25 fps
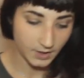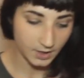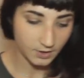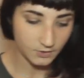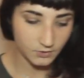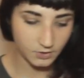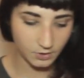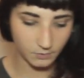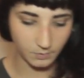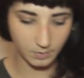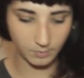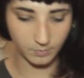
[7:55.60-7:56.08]

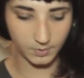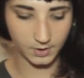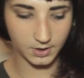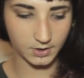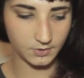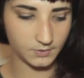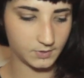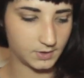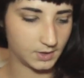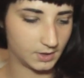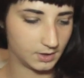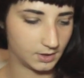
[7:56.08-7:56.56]
so we were
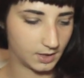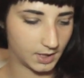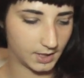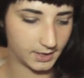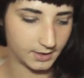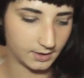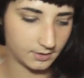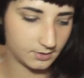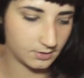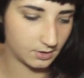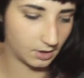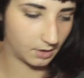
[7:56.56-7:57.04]
using
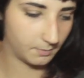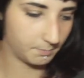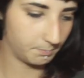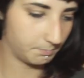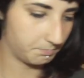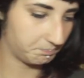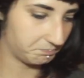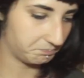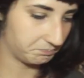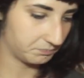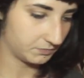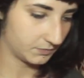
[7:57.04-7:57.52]
like some
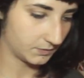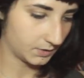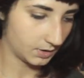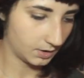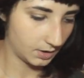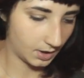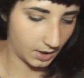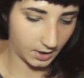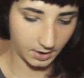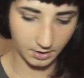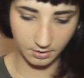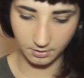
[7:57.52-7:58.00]

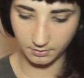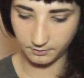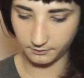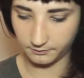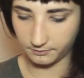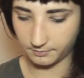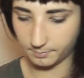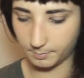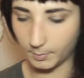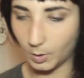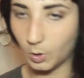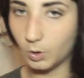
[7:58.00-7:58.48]
kind of
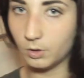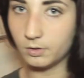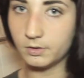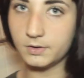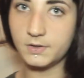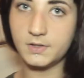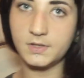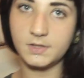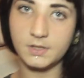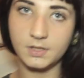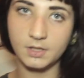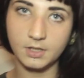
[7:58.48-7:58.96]

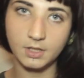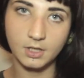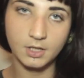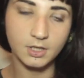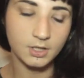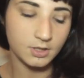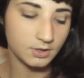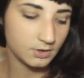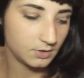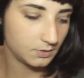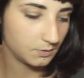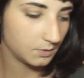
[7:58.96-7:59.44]
bowls
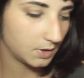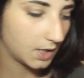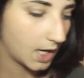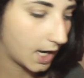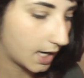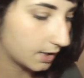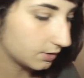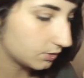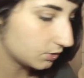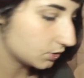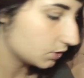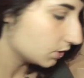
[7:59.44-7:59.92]
to
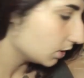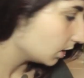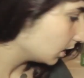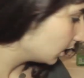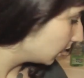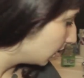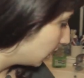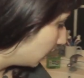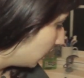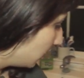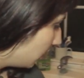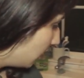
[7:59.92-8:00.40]
catch
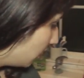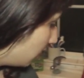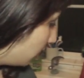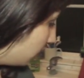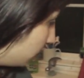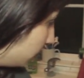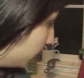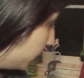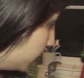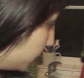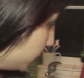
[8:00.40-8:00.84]
all